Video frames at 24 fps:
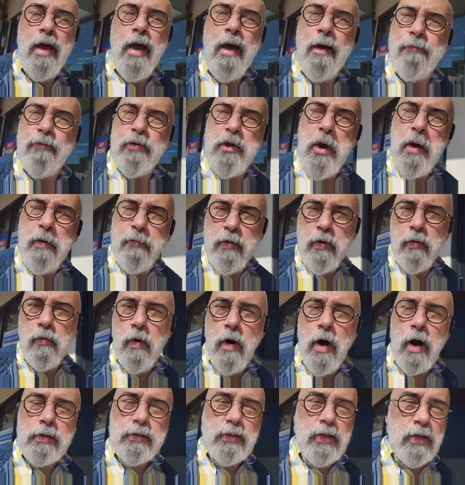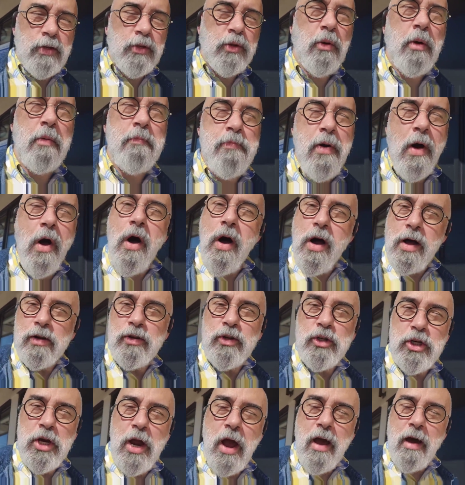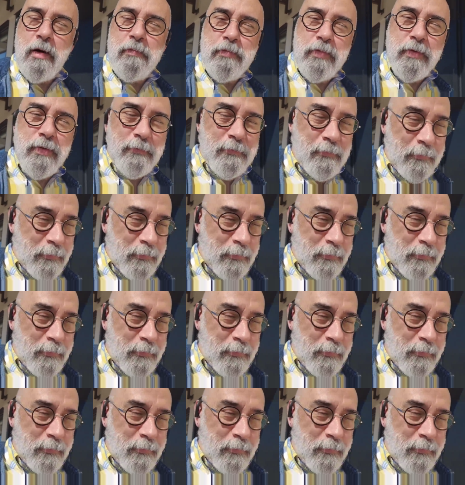Have you ever walked into a pawn shop?